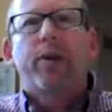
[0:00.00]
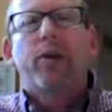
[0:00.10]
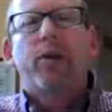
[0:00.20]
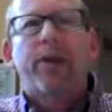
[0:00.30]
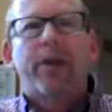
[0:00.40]

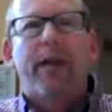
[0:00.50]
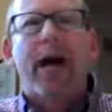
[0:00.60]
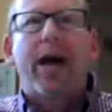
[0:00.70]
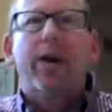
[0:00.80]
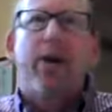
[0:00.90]
who this
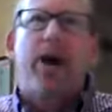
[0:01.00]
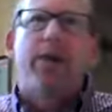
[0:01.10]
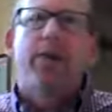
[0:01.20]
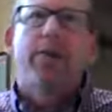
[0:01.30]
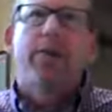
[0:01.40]
God of
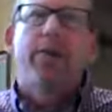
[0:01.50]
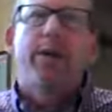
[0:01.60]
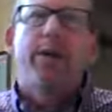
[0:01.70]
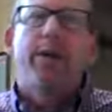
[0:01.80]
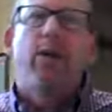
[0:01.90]
ours is
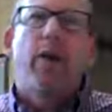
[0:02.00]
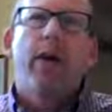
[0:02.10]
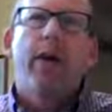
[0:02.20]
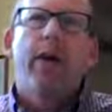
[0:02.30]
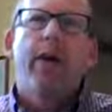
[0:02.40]
in the
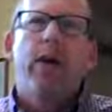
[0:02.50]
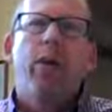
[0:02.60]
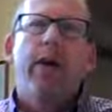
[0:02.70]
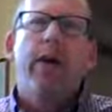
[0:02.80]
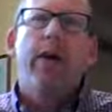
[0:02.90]
way
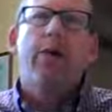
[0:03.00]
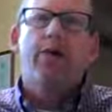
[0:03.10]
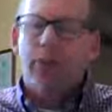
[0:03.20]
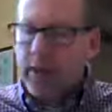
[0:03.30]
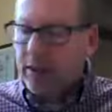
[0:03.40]
that we
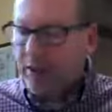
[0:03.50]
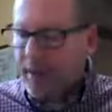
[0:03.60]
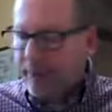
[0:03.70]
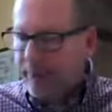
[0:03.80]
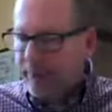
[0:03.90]
treat
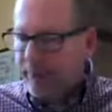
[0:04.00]
them.